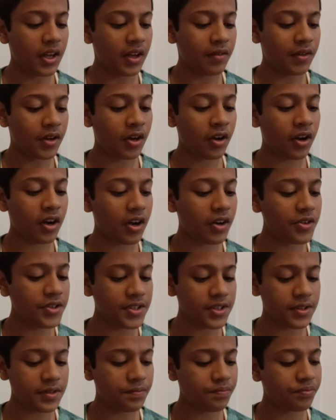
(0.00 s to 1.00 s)

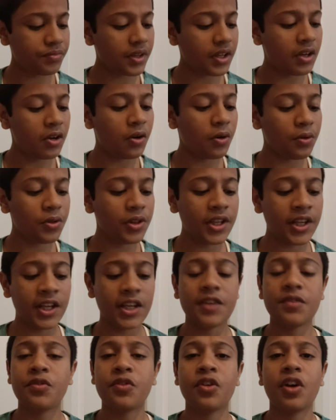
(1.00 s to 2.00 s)
warehouse only
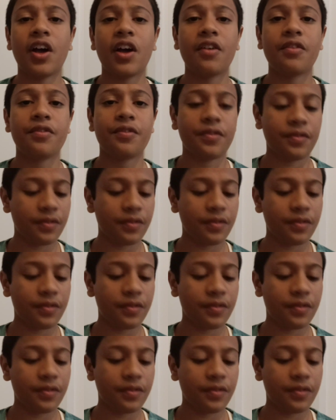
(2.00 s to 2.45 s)
if you have